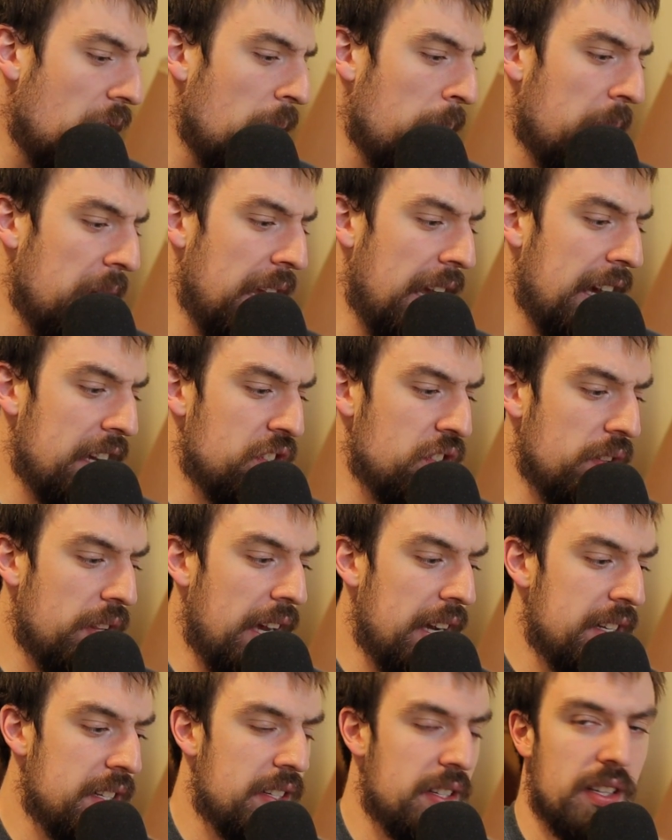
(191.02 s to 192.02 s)
But yeah, so
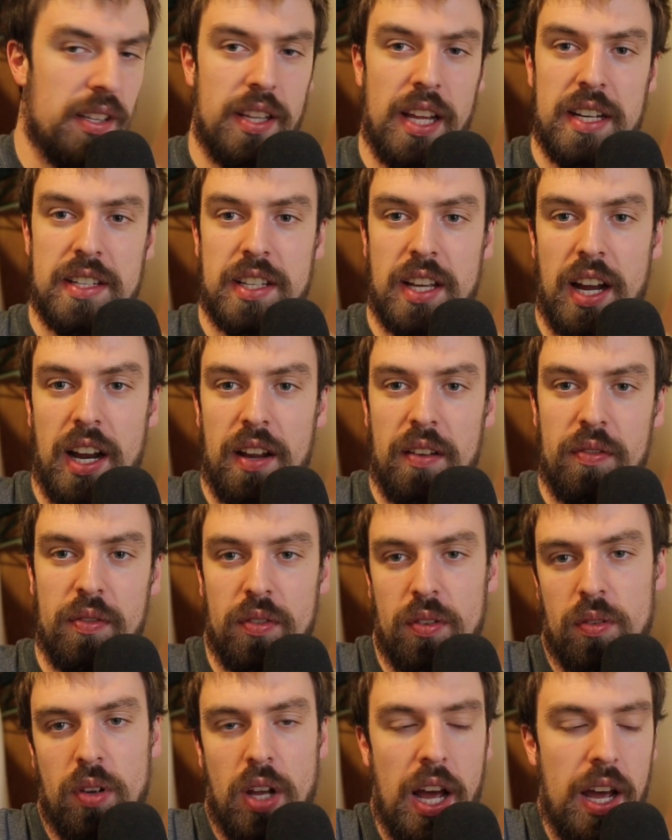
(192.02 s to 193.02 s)
that's kind
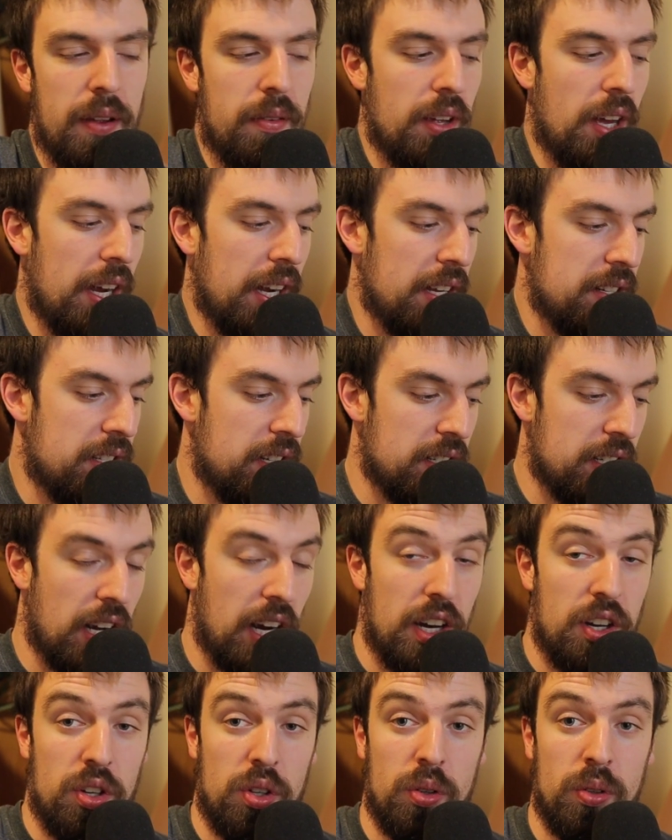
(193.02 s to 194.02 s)
of, I guess that's
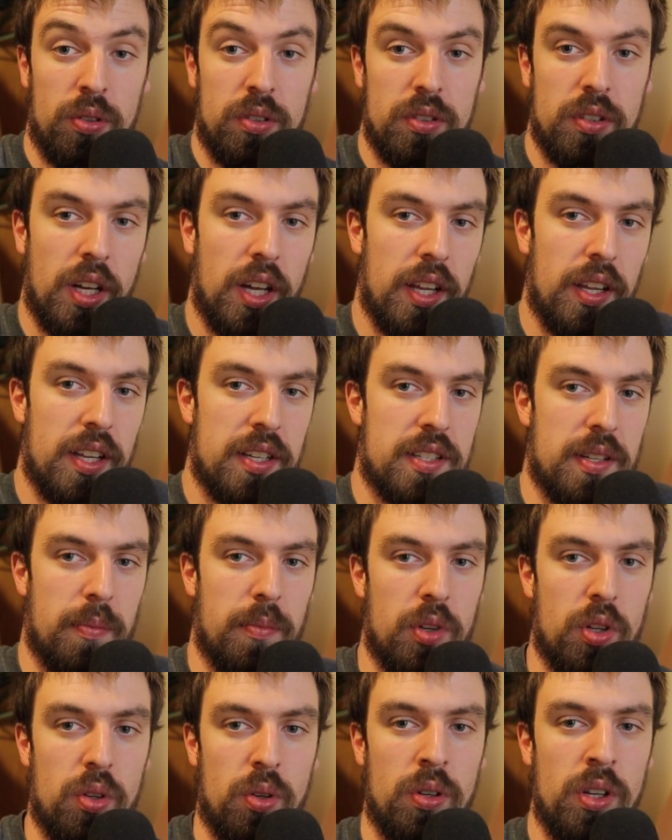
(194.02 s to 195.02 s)
kind of new. That's
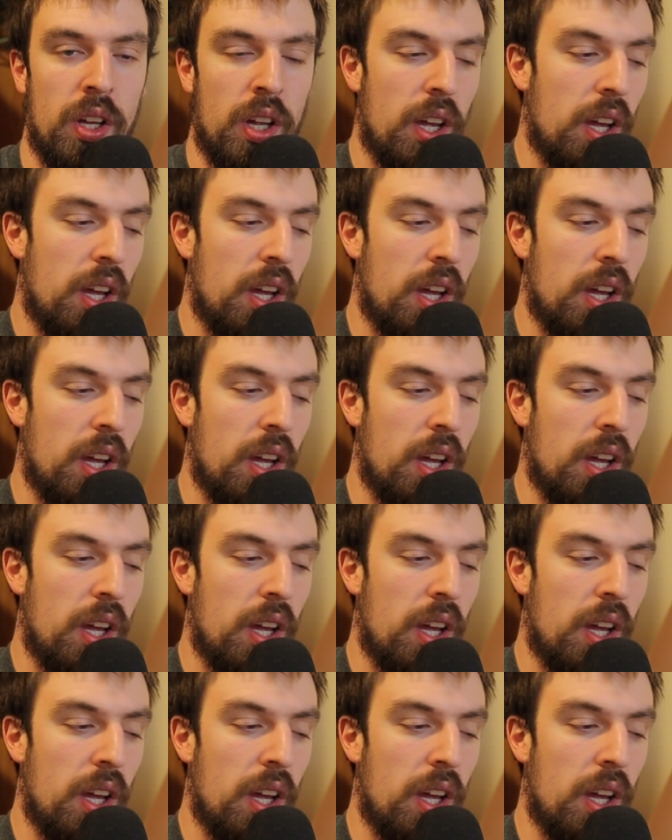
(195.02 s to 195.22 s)
something new.